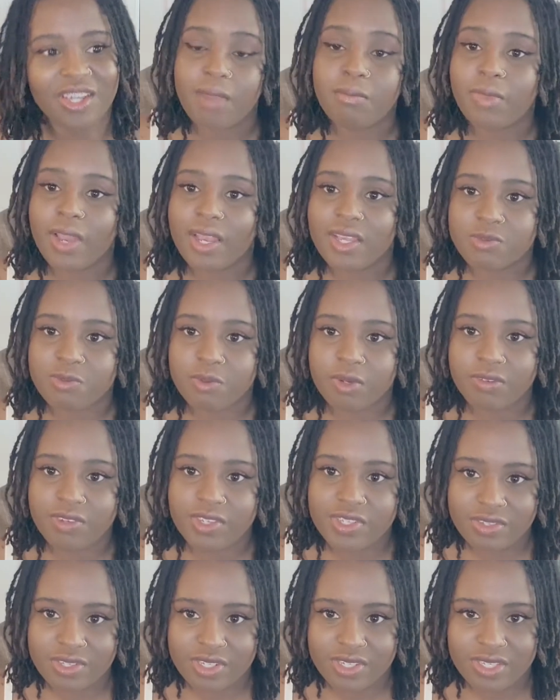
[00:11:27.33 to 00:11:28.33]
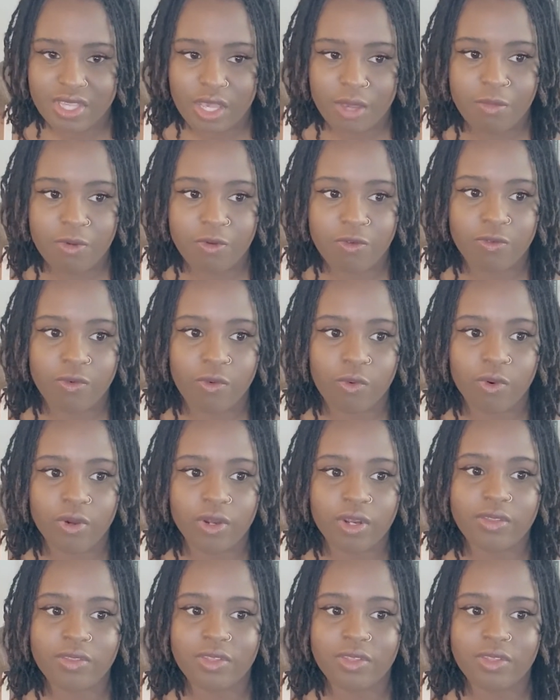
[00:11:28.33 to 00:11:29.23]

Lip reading: And as previously said before,